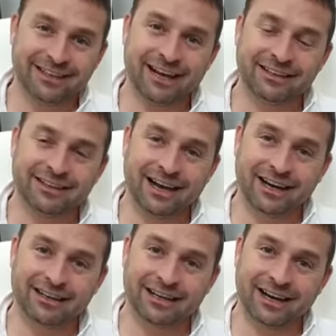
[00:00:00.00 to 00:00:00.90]

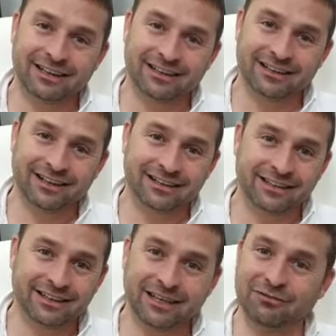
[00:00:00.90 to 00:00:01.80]
And
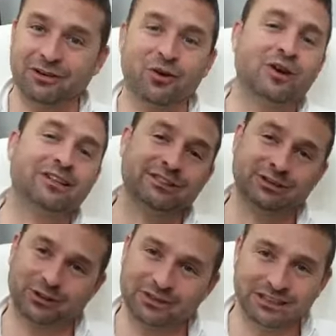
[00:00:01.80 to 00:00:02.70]
giving all this
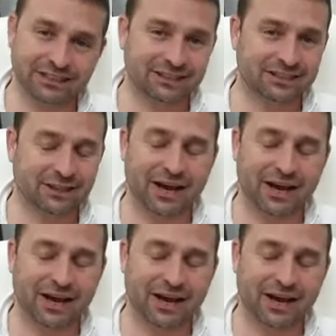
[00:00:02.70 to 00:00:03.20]
service this year,